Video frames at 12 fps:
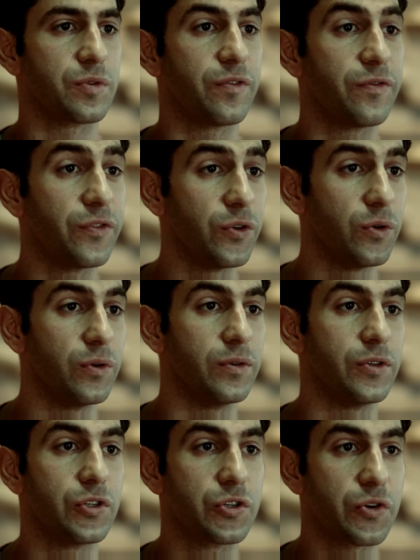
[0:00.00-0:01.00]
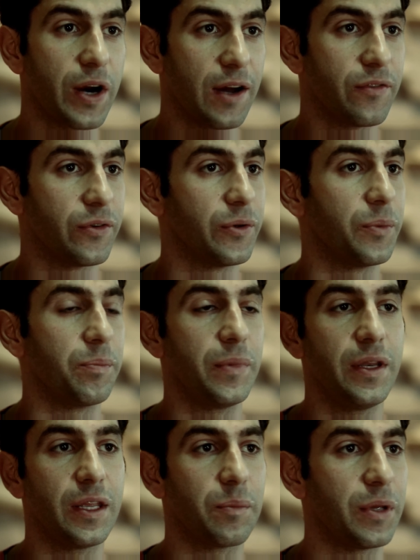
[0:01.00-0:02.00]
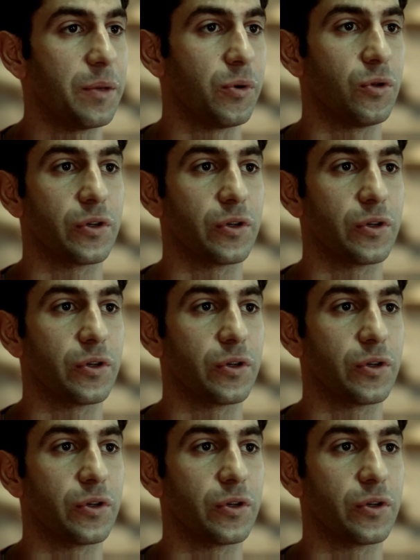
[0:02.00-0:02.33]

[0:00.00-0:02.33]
food, travel, meeting people,